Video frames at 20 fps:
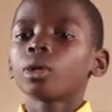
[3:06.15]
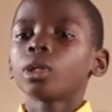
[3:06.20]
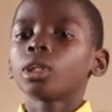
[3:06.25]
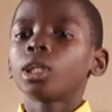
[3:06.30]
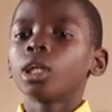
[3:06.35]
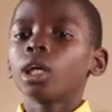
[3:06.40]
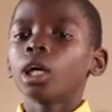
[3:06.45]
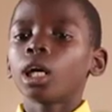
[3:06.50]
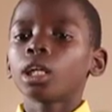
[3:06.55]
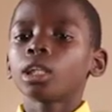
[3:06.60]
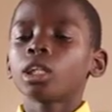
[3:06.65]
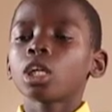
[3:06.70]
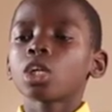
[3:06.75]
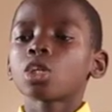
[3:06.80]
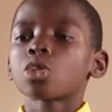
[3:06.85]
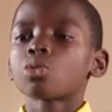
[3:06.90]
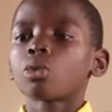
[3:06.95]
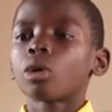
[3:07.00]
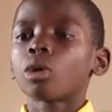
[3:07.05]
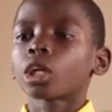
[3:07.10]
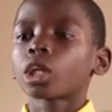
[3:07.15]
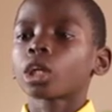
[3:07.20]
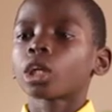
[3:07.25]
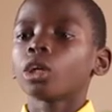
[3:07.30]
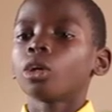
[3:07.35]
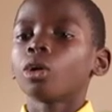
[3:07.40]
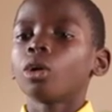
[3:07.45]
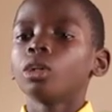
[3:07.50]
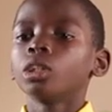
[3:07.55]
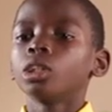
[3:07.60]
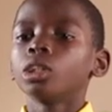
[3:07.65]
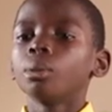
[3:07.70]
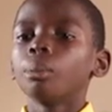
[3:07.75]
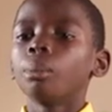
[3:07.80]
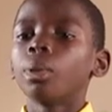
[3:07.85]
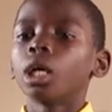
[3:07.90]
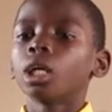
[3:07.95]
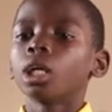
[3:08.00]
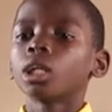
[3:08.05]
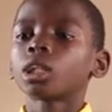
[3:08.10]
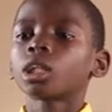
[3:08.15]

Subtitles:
day, Ade is working on the bank.